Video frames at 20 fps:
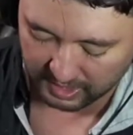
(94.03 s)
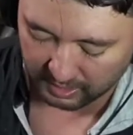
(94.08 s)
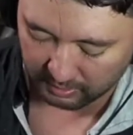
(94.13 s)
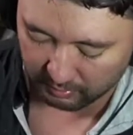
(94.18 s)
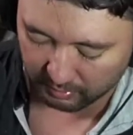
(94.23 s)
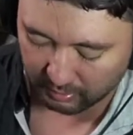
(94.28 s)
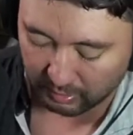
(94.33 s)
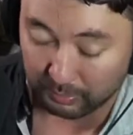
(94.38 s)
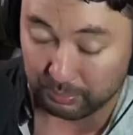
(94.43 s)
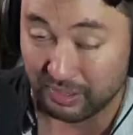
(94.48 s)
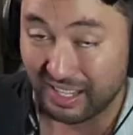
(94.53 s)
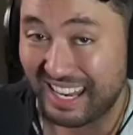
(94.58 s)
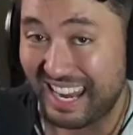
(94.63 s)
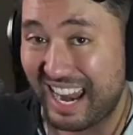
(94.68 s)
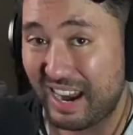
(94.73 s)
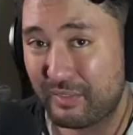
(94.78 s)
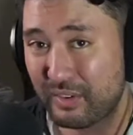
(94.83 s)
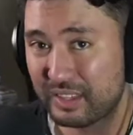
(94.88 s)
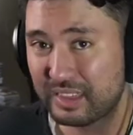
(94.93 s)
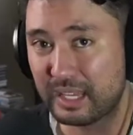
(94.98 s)
where we play
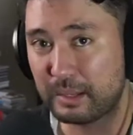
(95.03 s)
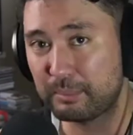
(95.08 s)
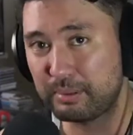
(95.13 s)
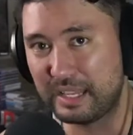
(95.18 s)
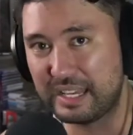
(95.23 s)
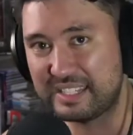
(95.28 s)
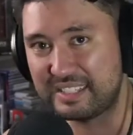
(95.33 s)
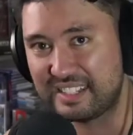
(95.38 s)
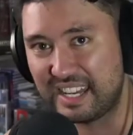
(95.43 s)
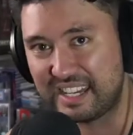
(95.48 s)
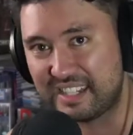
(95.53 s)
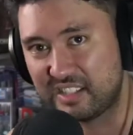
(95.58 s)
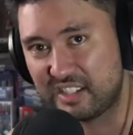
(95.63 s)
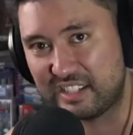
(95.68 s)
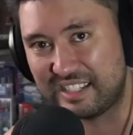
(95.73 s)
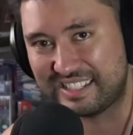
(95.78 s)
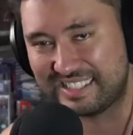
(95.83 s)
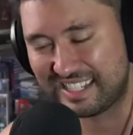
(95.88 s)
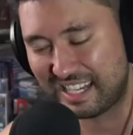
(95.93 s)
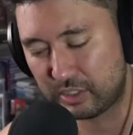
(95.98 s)
everything PlayStation
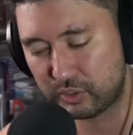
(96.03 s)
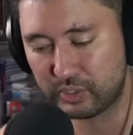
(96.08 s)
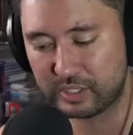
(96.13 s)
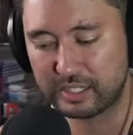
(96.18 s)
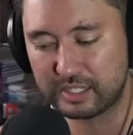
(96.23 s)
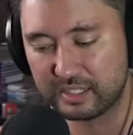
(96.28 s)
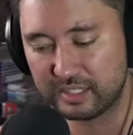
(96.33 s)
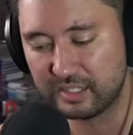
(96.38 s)
eccentric.